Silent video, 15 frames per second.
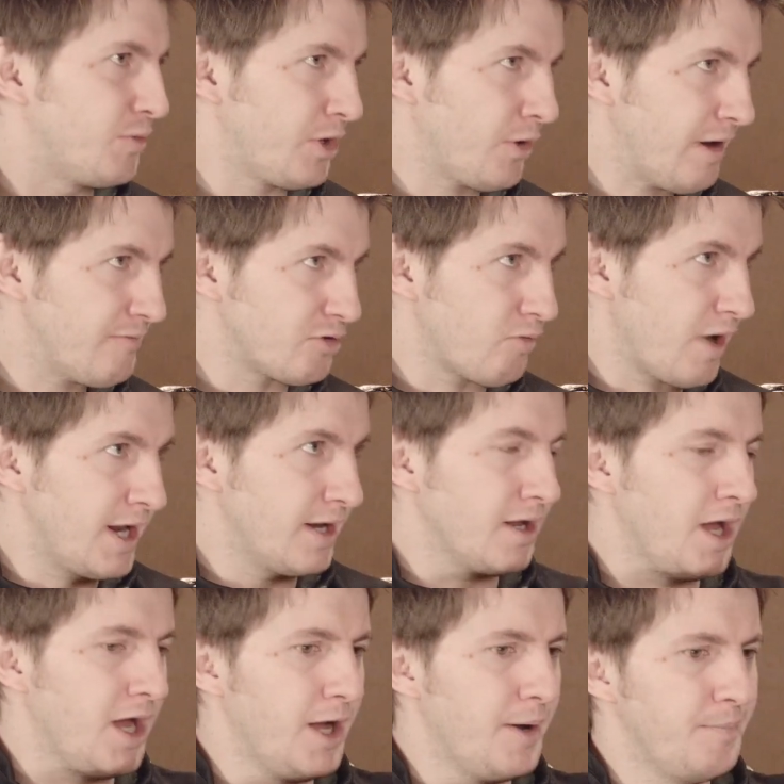We don't have the right
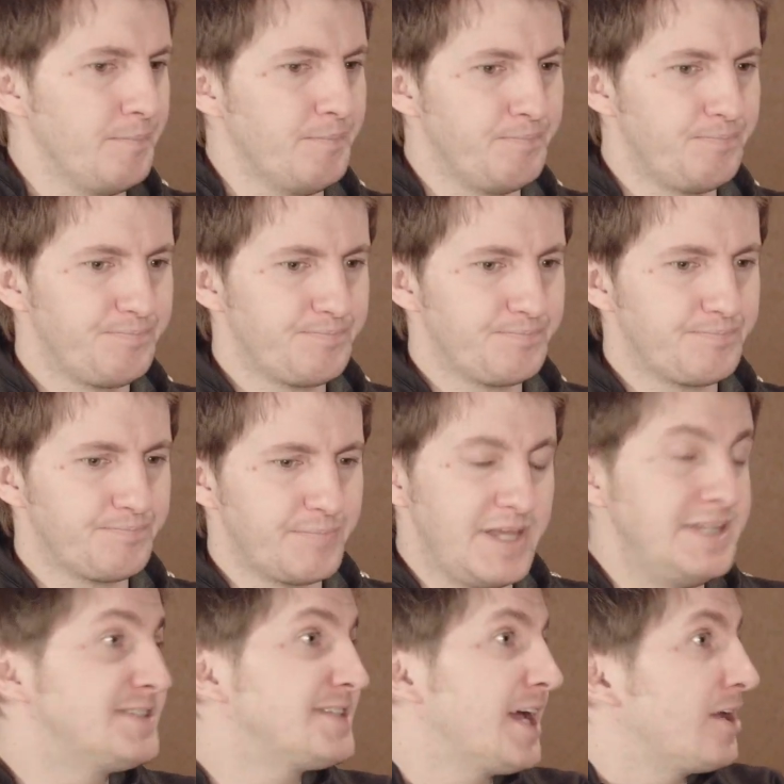
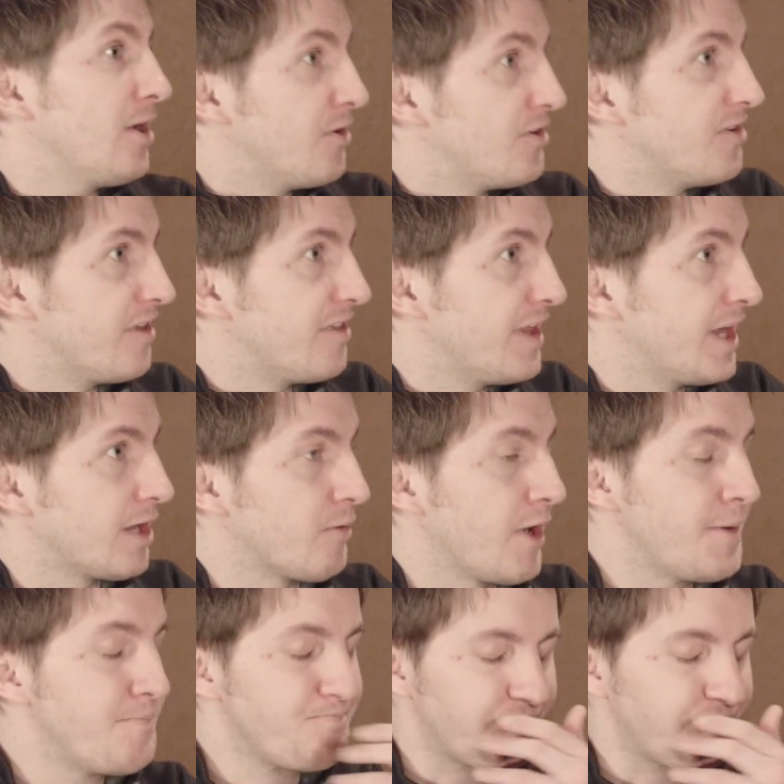insight onto the thing, right?